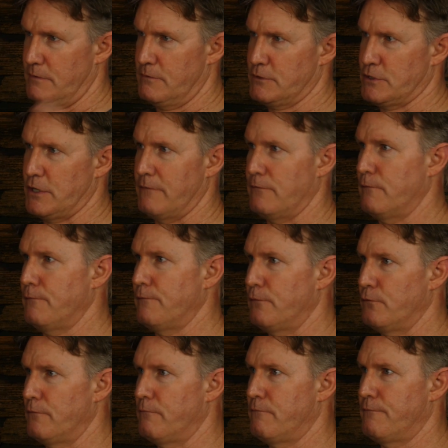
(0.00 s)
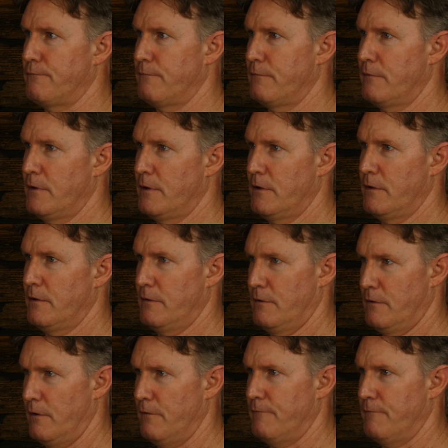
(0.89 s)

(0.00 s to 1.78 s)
shovel full of